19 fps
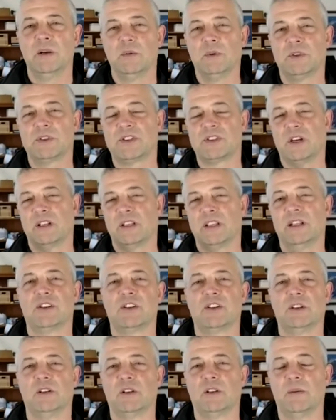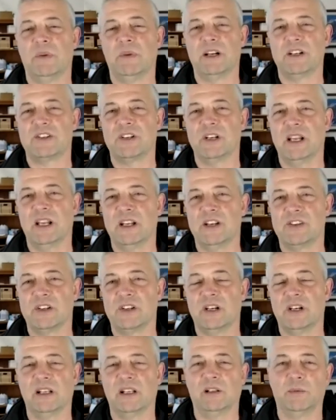will start the internal combustion
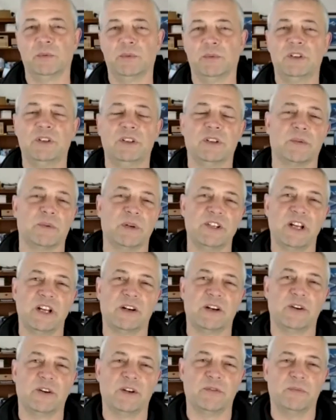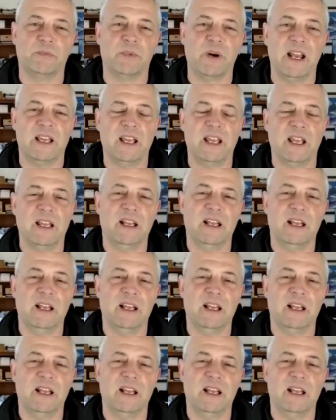engine. It'll do the regenerative braking.